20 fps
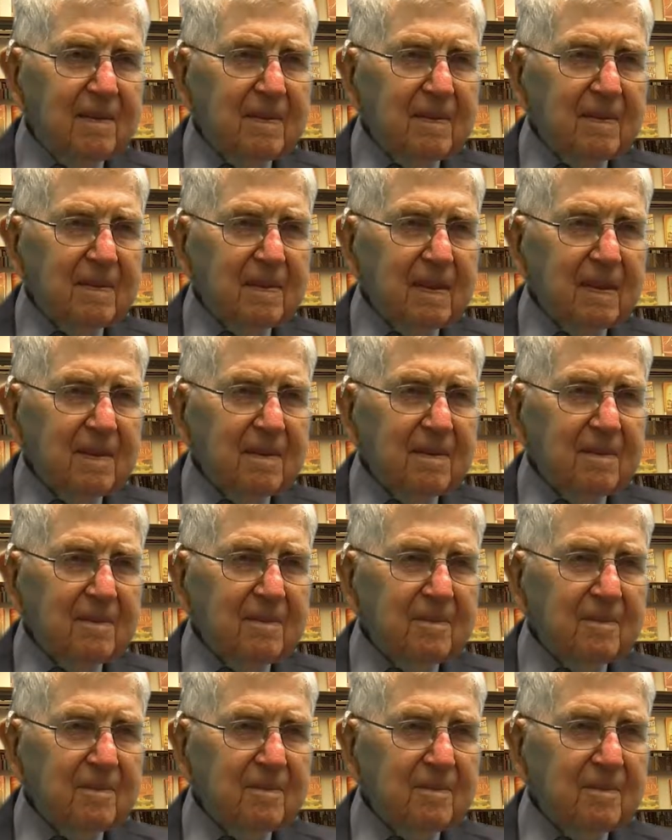So you help
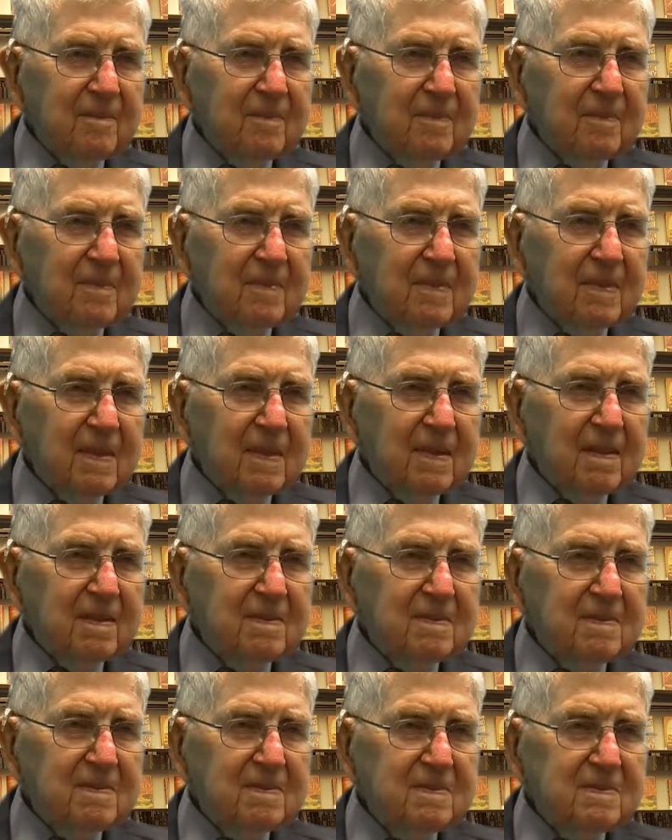her
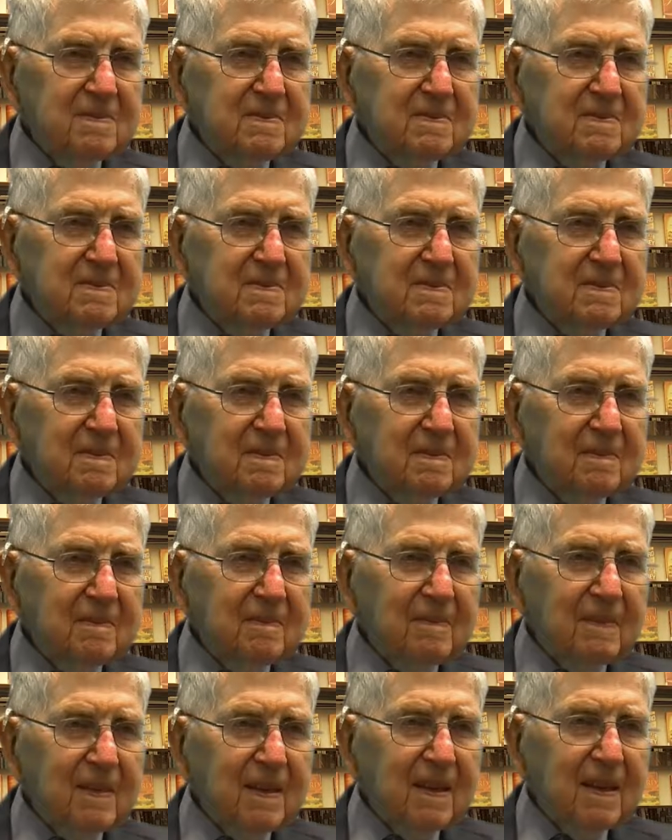devour the end product,
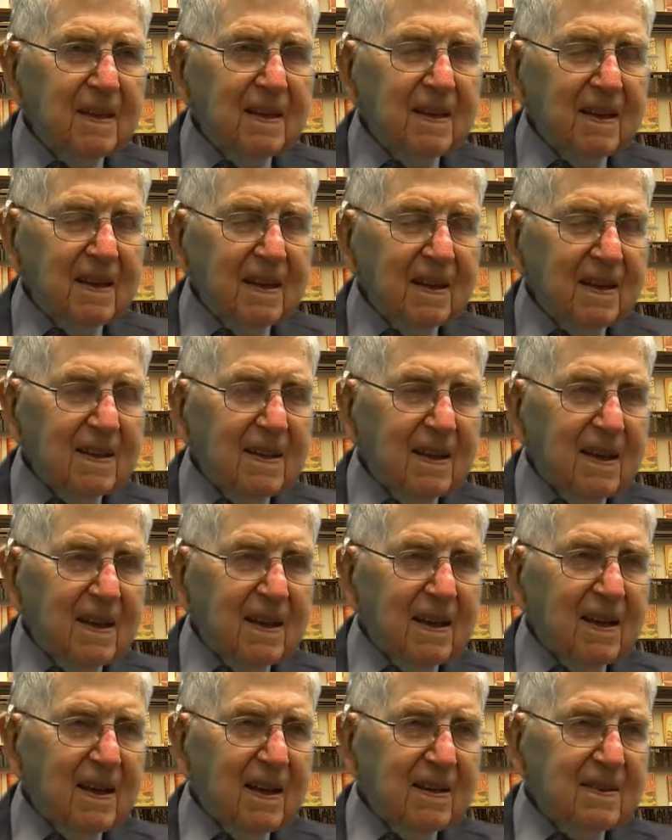correct?
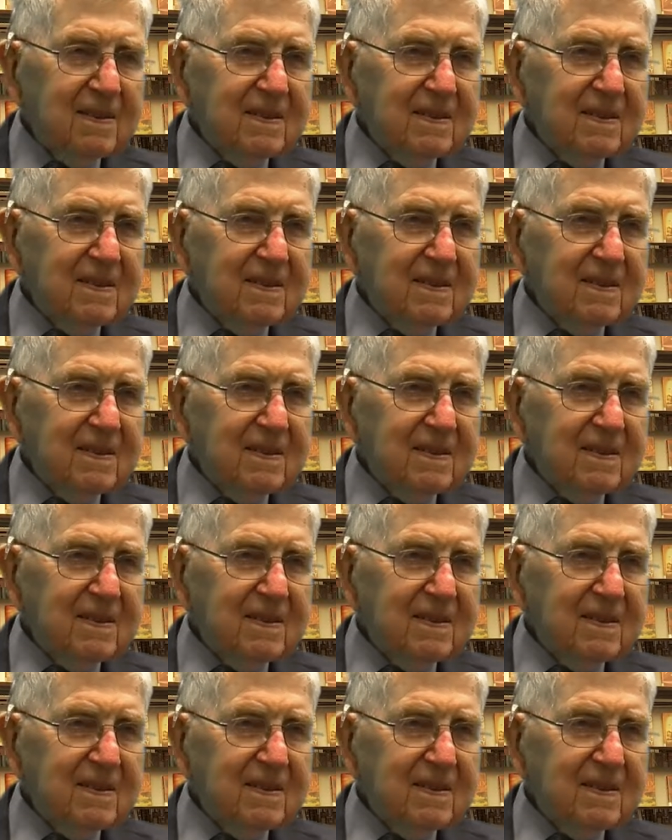Yeah.